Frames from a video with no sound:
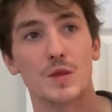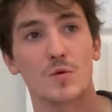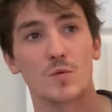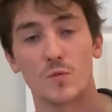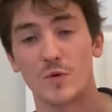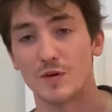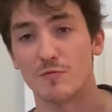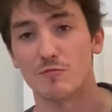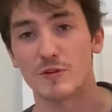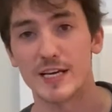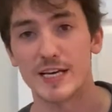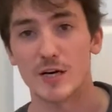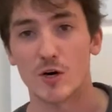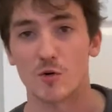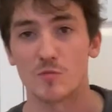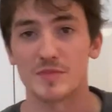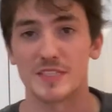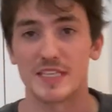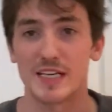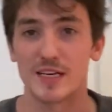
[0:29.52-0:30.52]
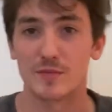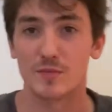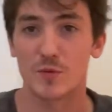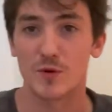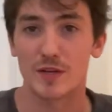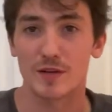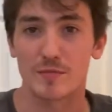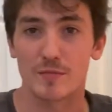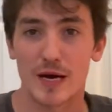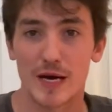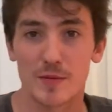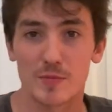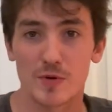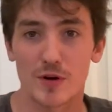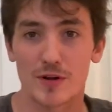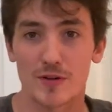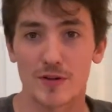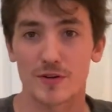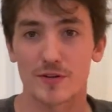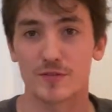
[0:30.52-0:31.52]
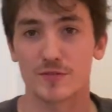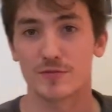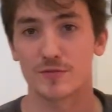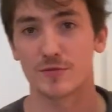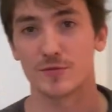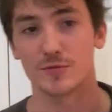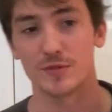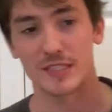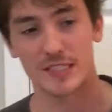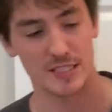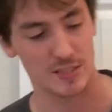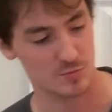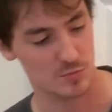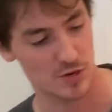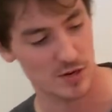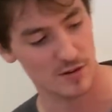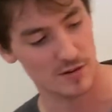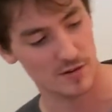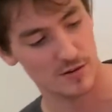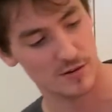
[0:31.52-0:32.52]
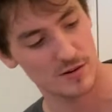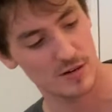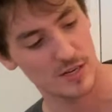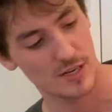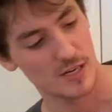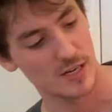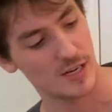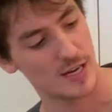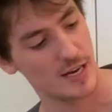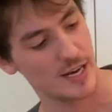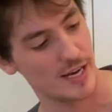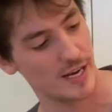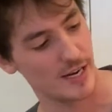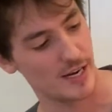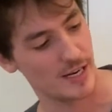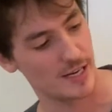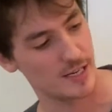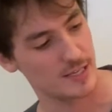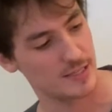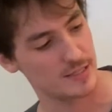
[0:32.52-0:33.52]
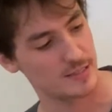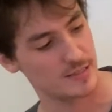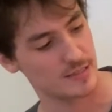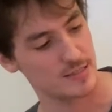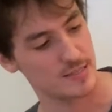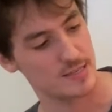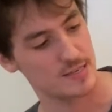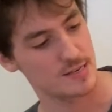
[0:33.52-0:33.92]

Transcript: We rehomed him with my brother, who was his brother, and